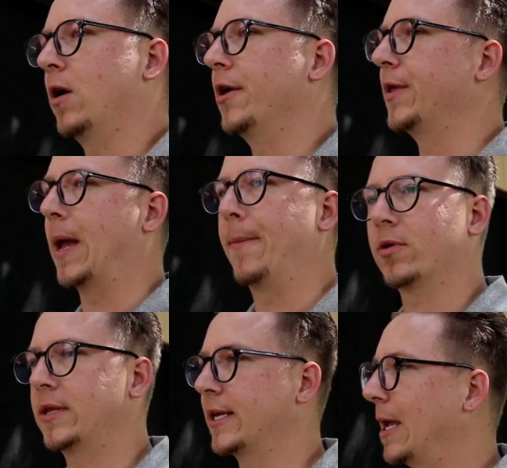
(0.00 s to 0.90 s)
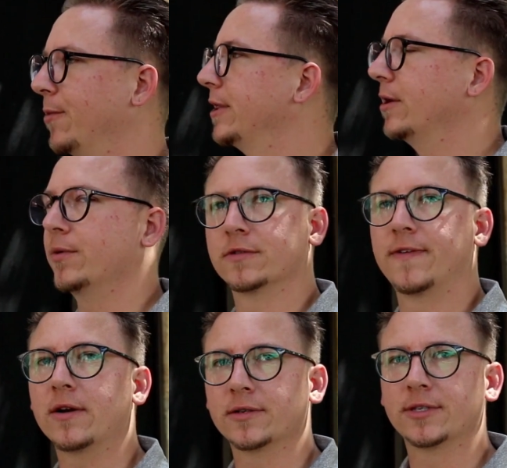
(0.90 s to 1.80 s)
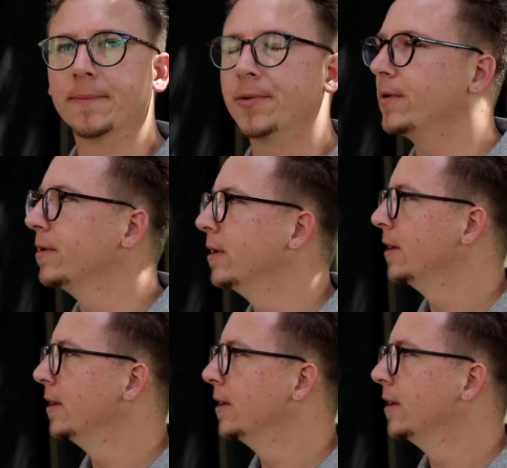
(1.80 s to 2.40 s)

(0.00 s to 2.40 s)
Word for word: All the paperwork that came with it was very simple.